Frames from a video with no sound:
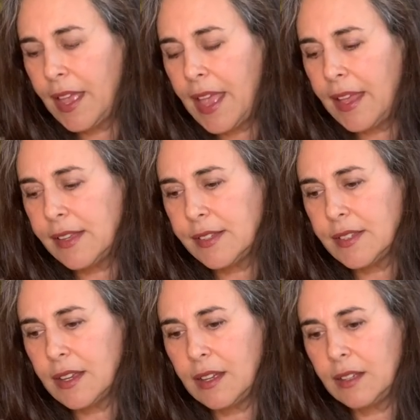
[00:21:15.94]
And,
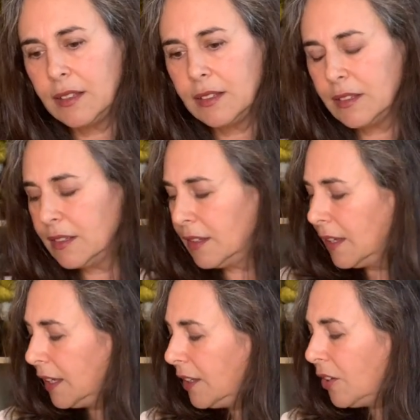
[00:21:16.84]
uh,
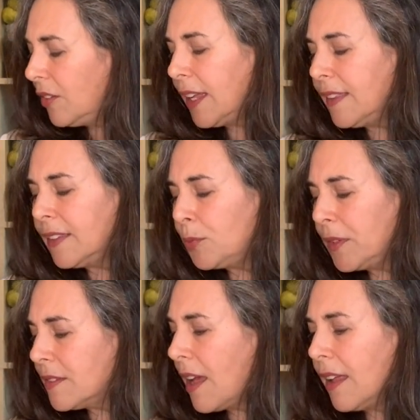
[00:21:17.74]
you know, like this
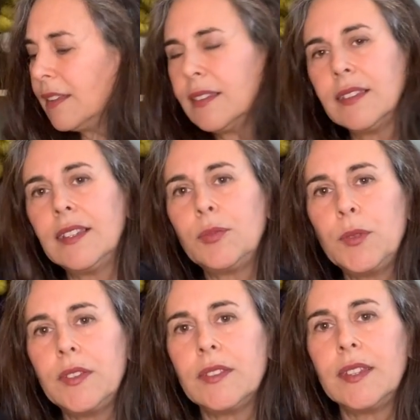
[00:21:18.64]
was not, this
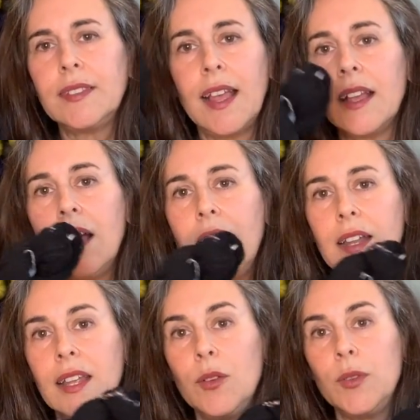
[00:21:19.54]
was, this
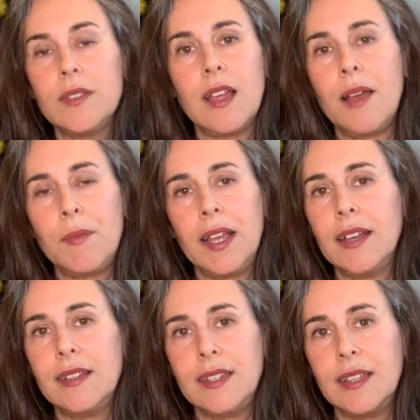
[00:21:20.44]
iconic was not my
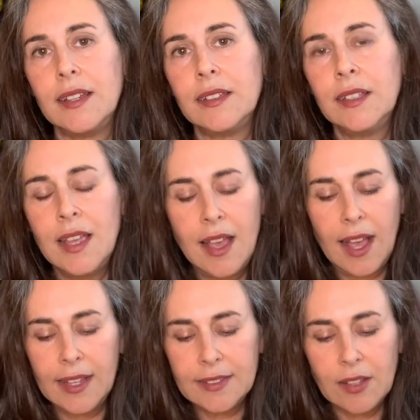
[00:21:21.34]
idea.
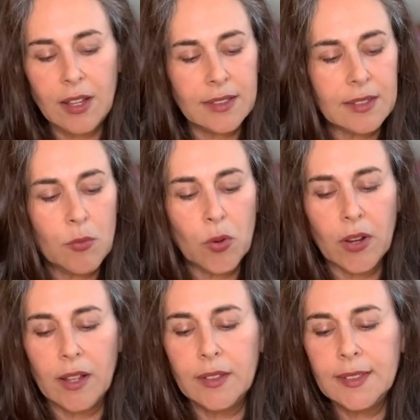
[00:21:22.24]
I saw it somewhere
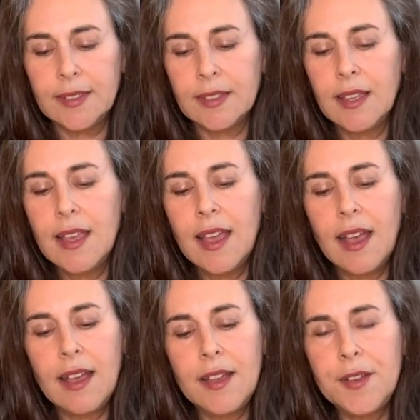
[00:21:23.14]
else.
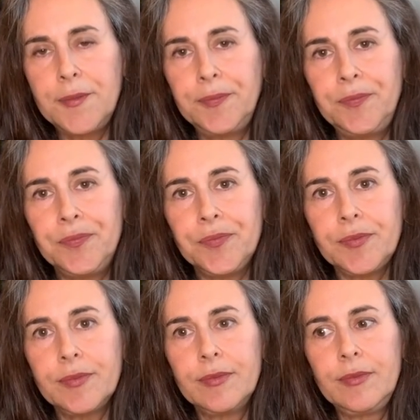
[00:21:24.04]
Um,
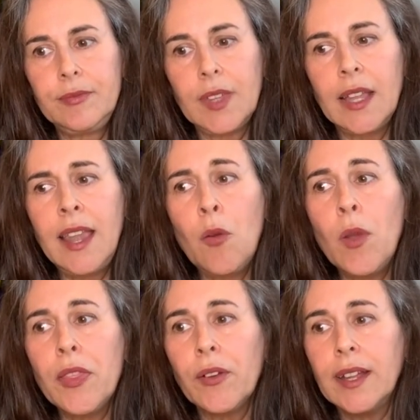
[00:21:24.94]
now,
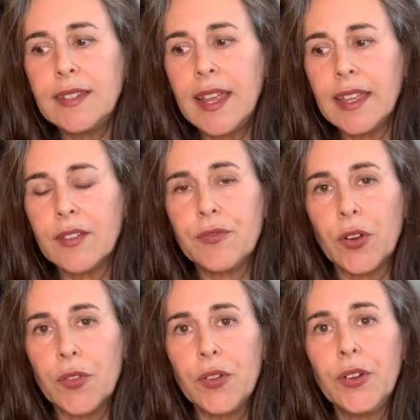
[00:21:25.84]
whether I take it
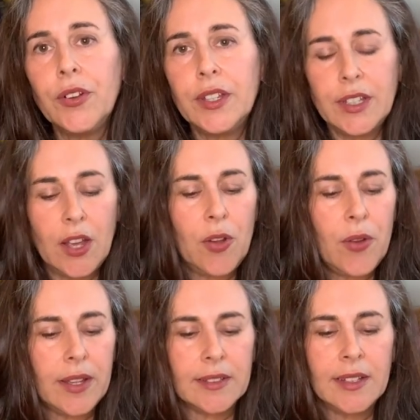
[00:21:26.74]
further, you know,
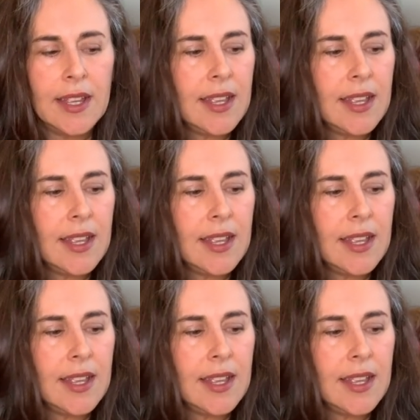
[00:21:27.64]
and